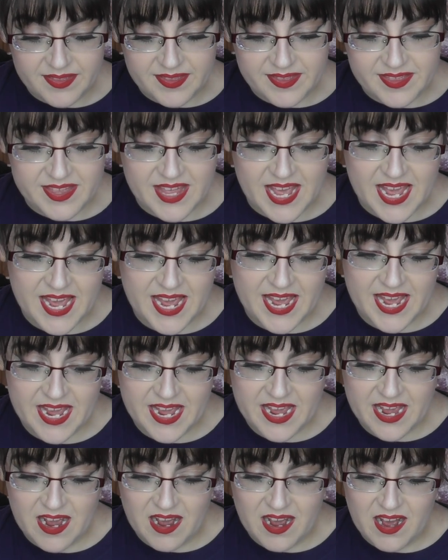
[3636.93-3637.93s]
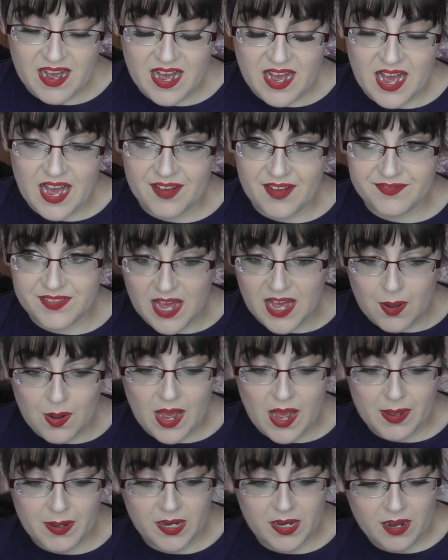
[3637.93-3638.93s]
They have that
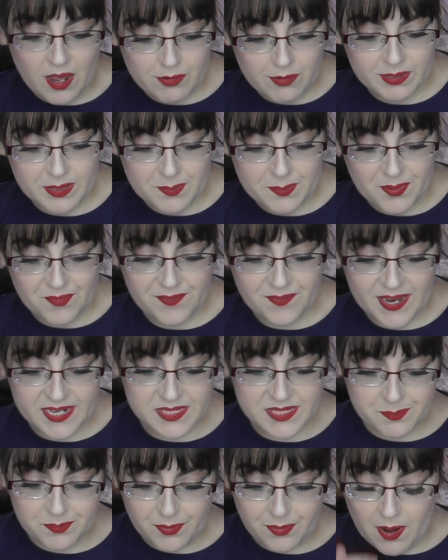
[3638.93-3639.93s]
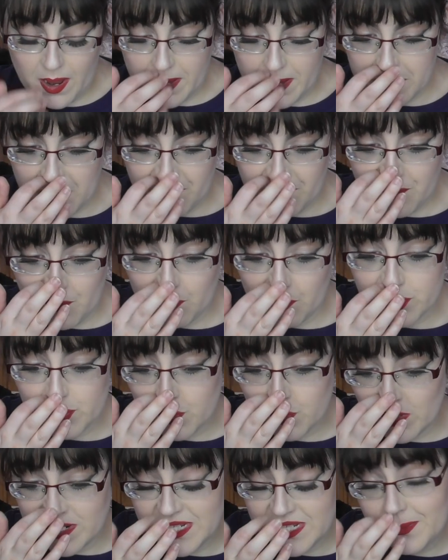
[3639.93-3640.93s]
along with the Perfect and Prime for
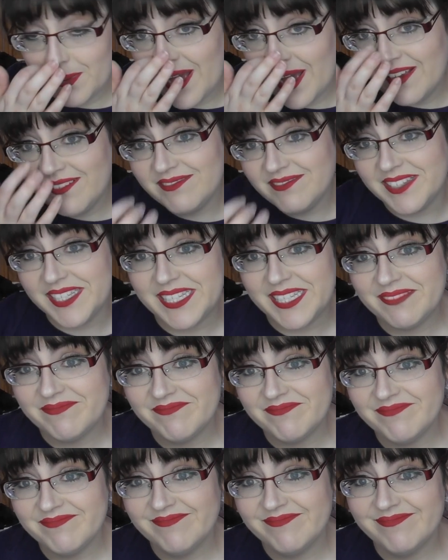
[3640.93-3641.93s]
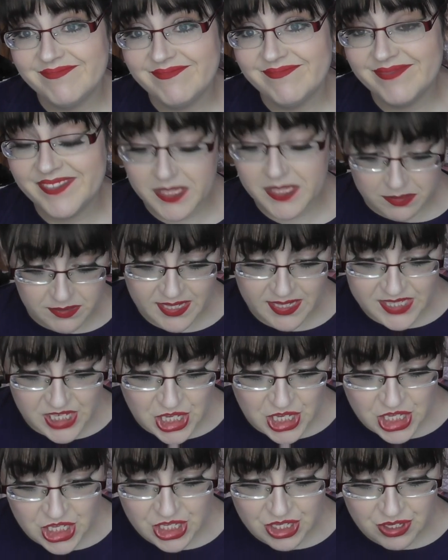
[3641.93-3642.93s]
£20. So that's a
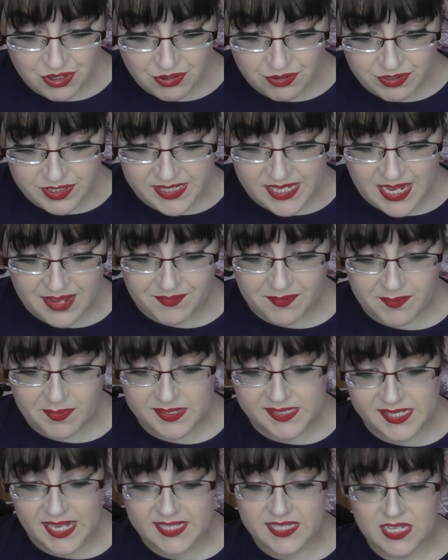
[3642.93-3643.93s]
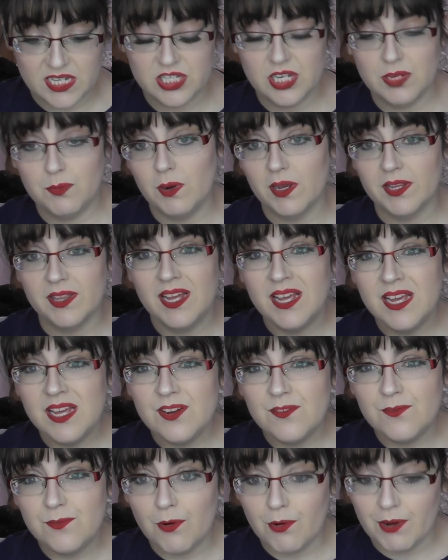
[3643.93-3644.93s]
huge saving, because that's actually worth
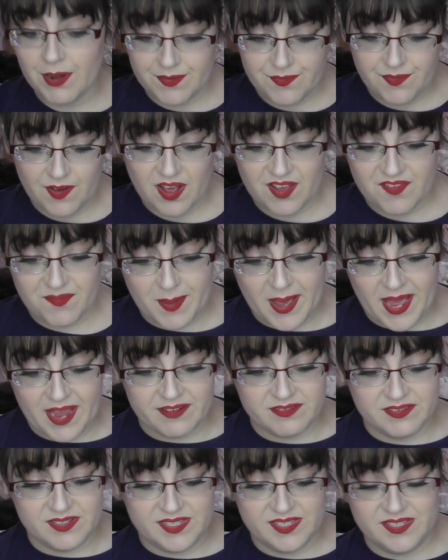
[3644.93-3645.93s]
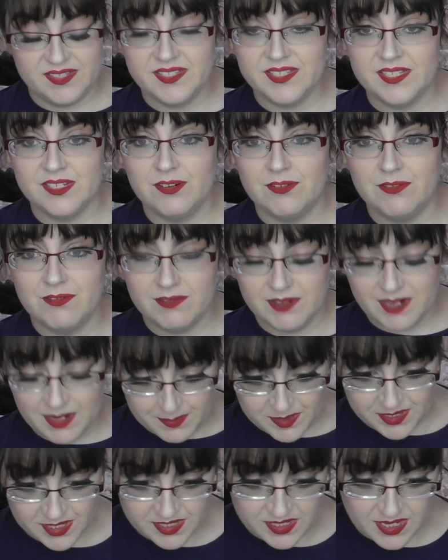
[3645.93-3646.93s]
£45. So
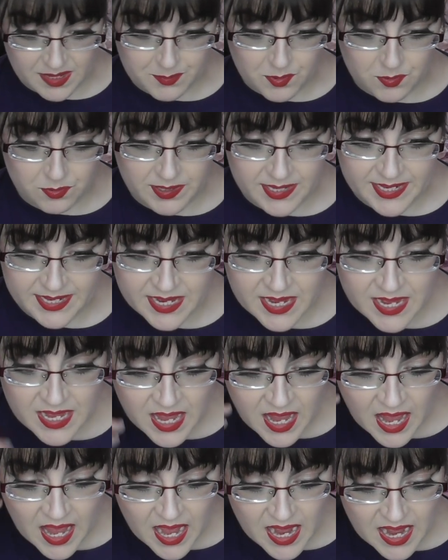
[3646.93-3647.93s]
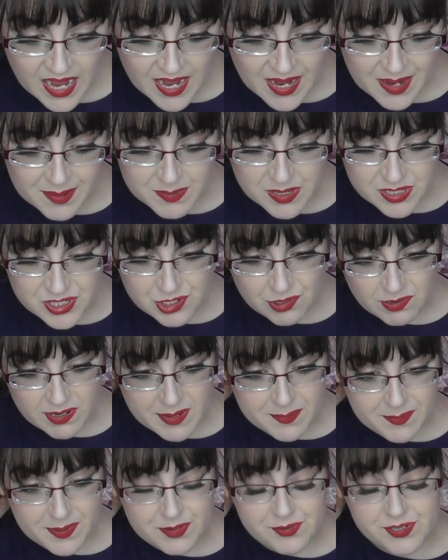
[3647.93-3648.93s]
limited time only.
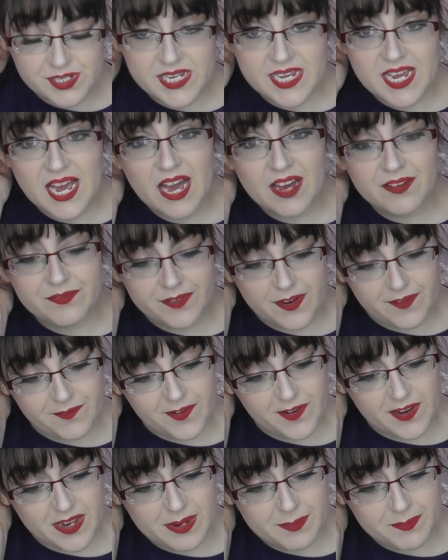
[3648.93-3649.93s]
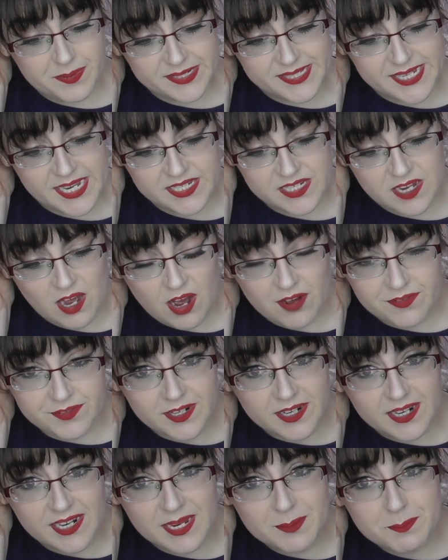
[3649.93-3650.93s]
Jody Beauty have 50% off
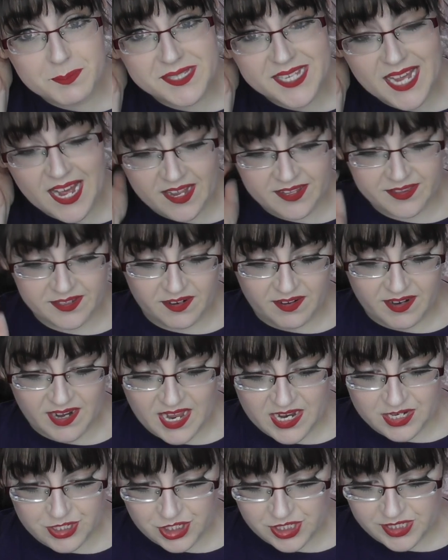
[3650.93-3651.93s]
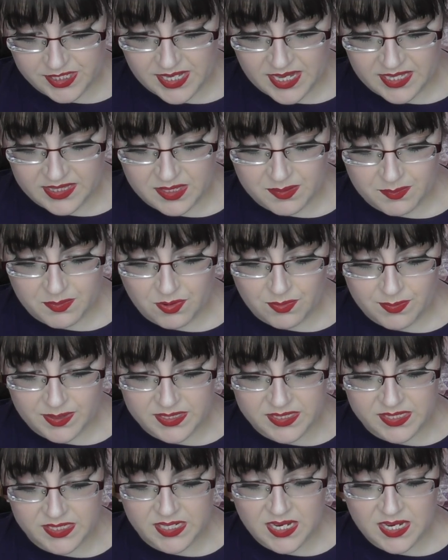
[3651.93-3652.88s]
their lips and their lashes at the moment.